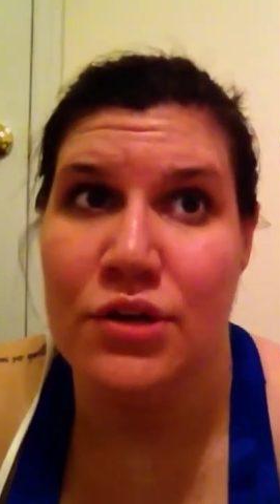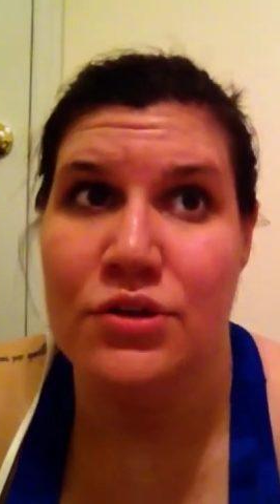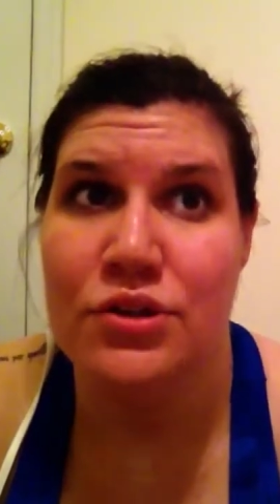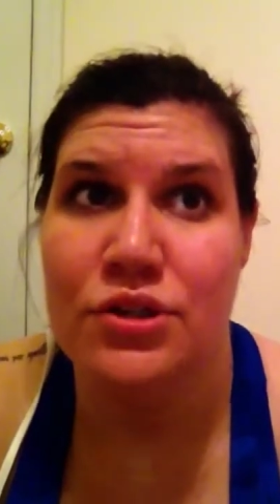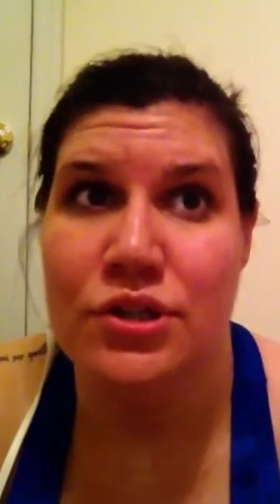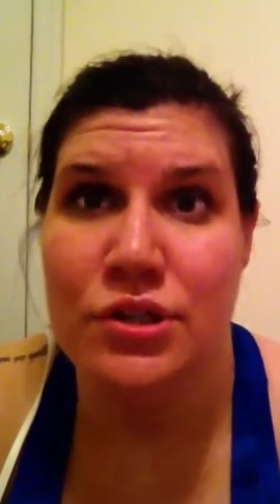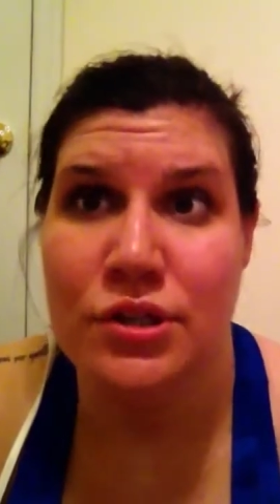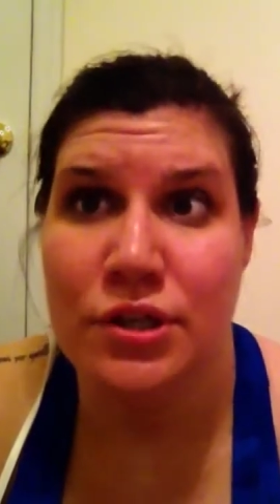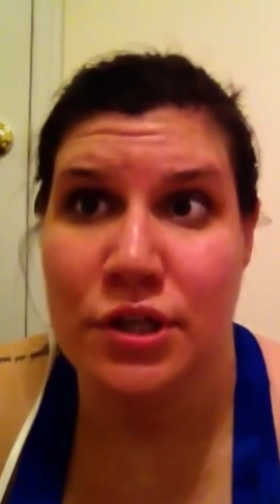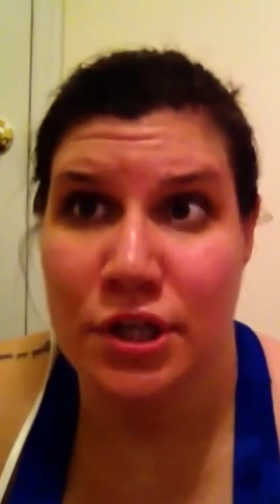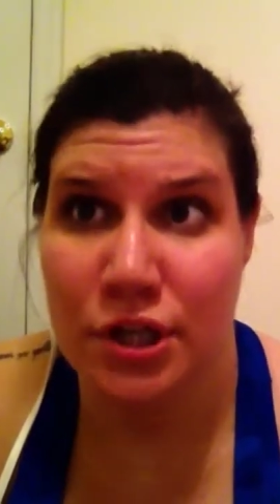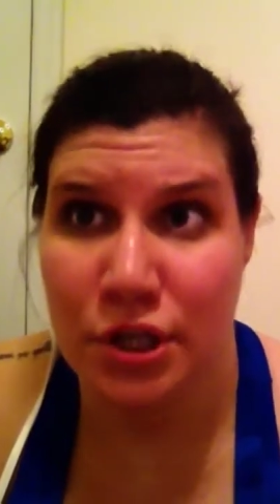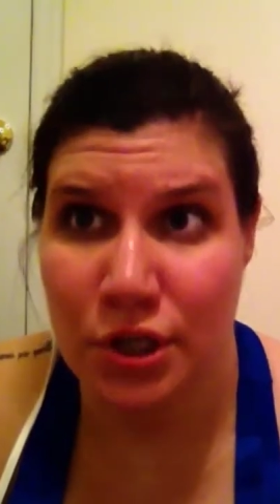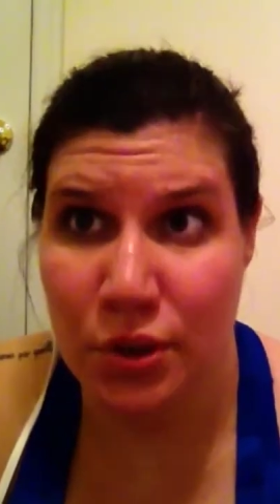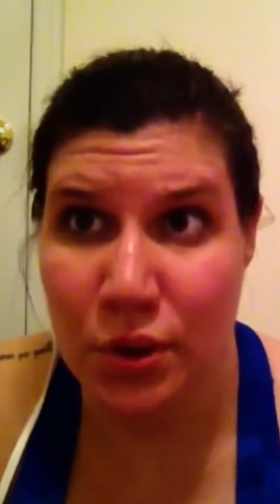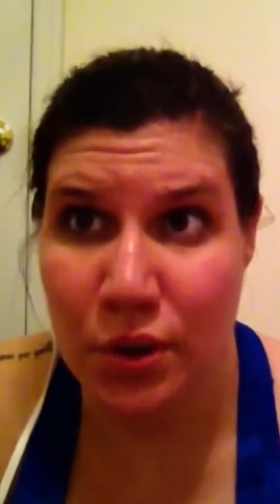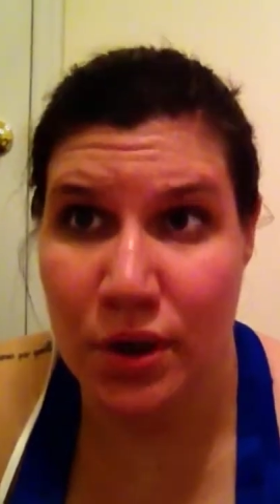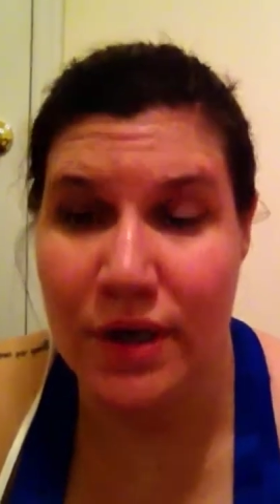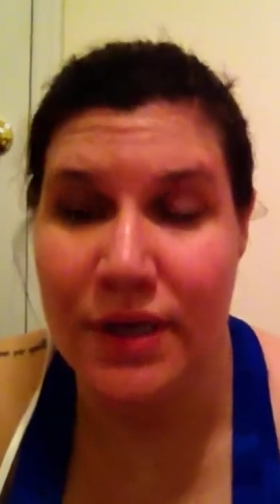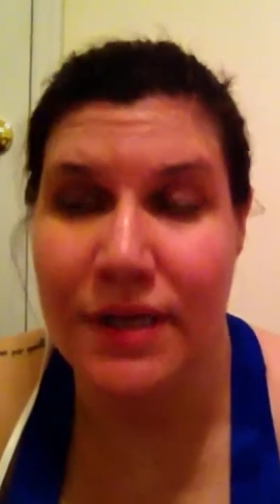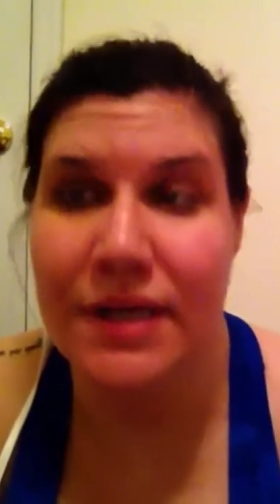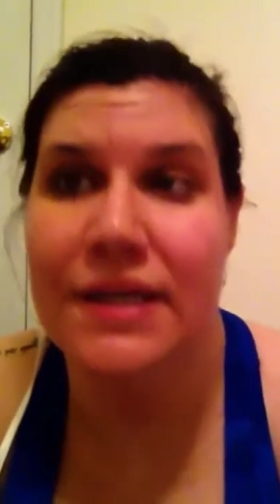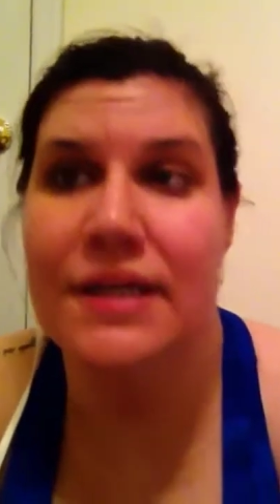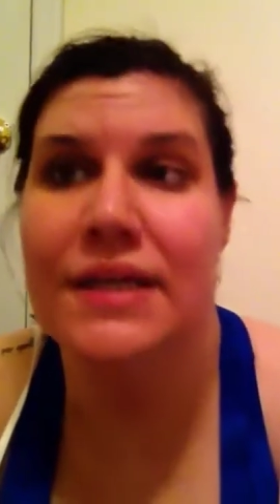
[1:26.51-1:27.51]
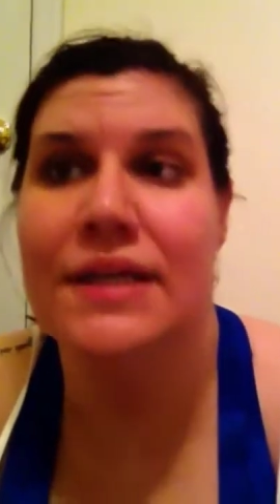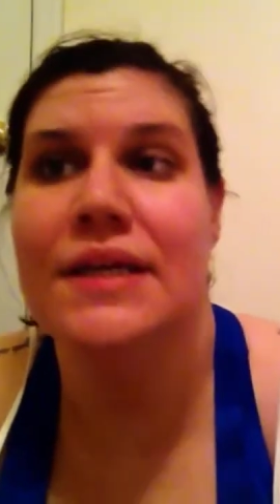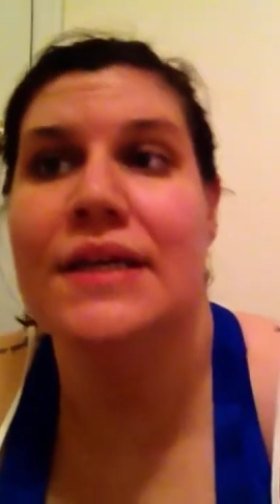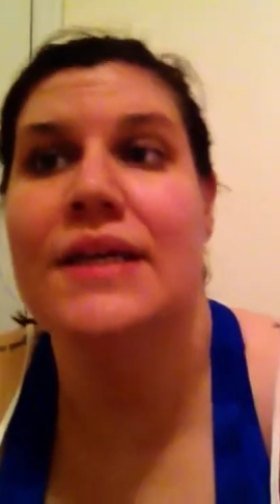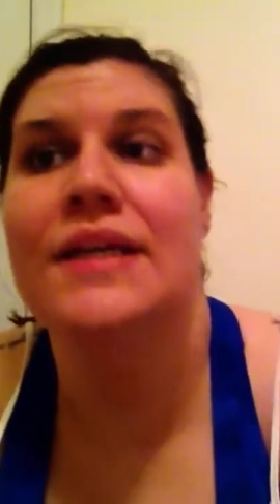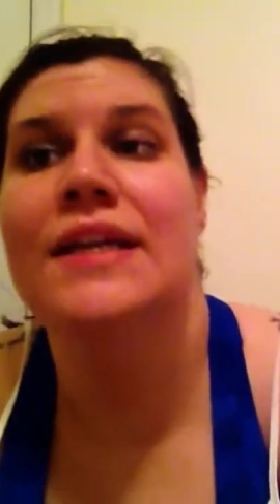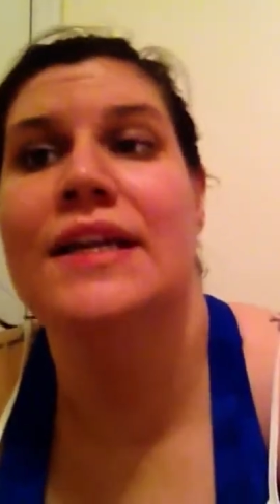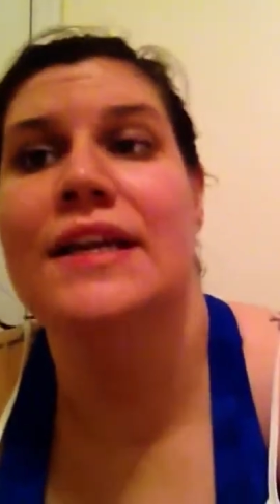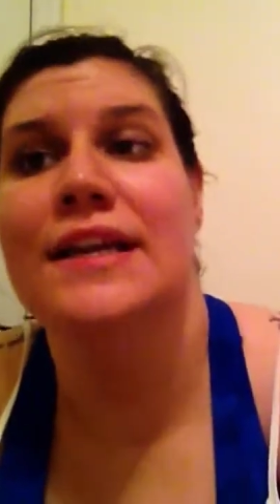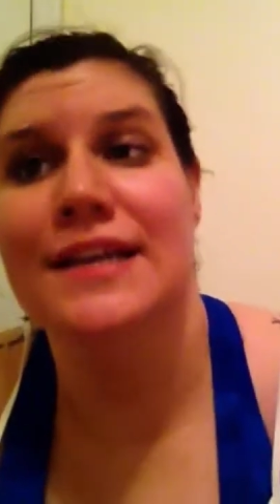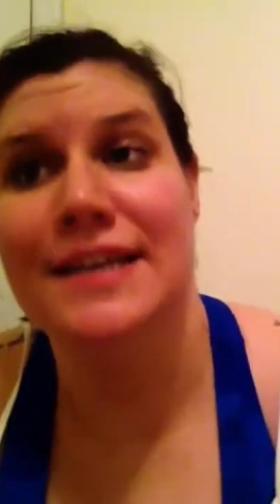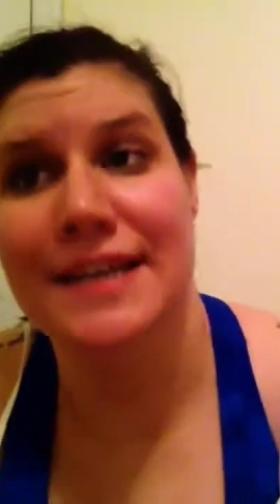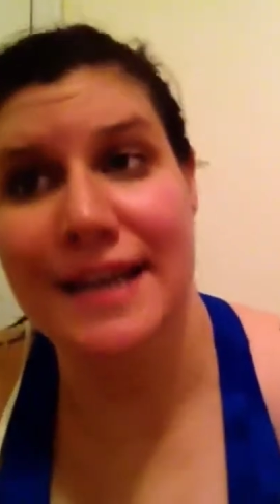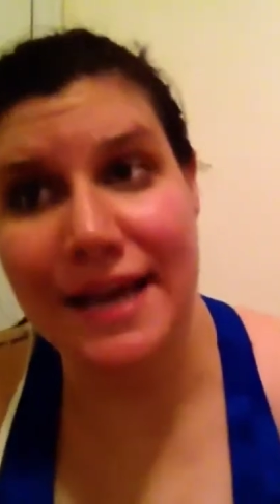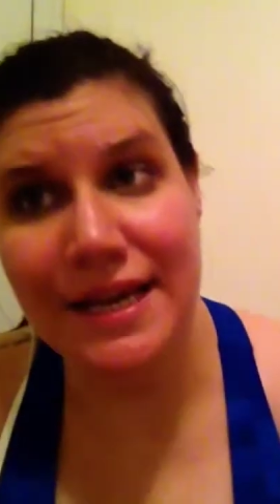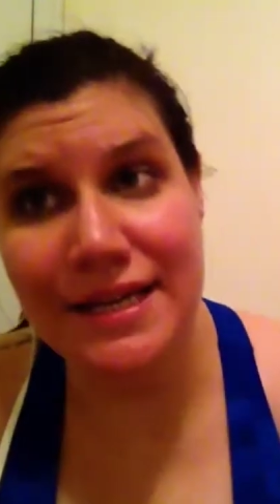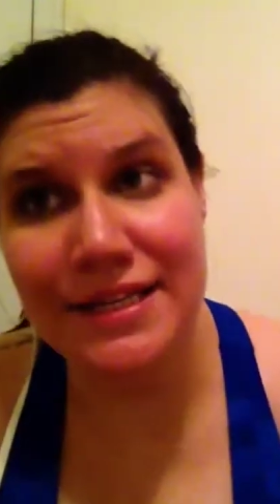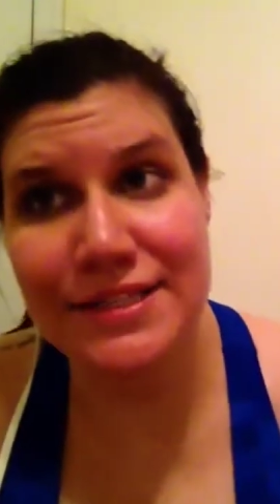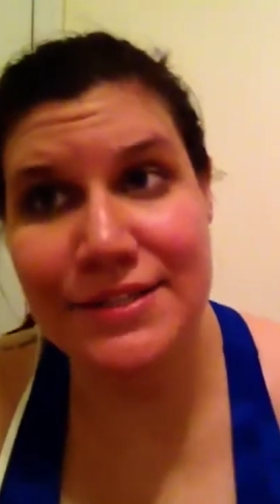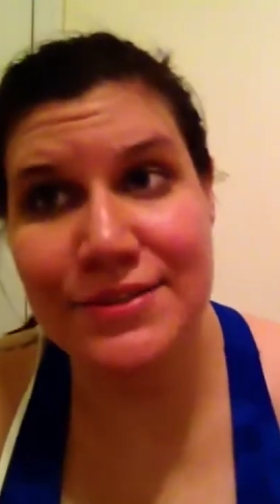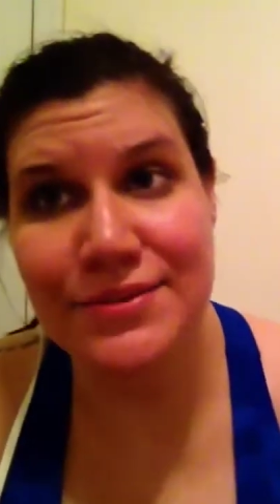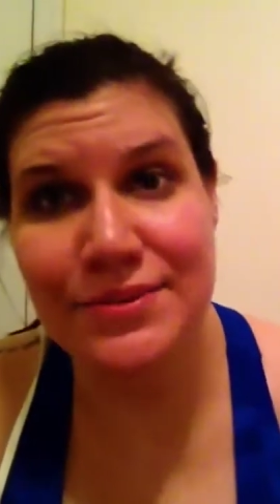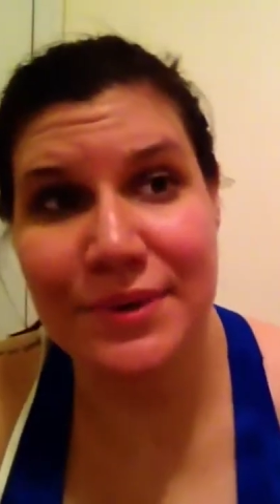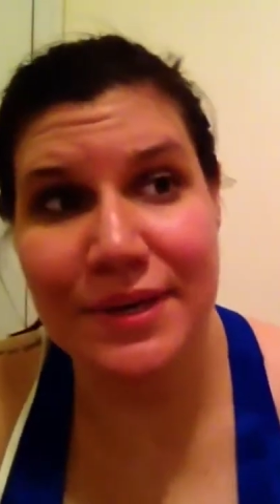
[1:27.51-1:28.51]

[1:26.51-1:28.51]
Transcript: to New York next